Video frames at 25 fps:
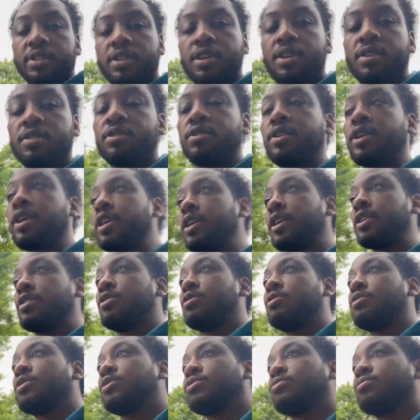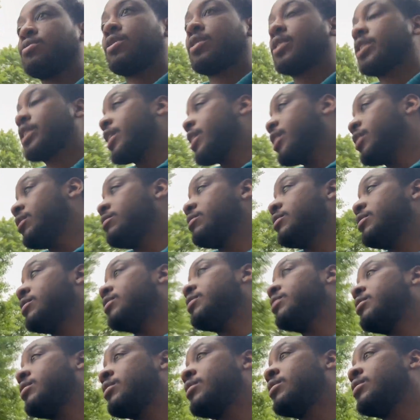go on ahead and do this workout,
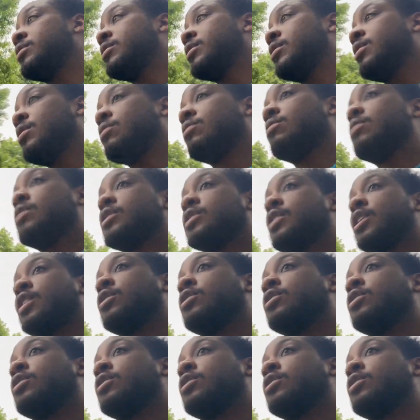which I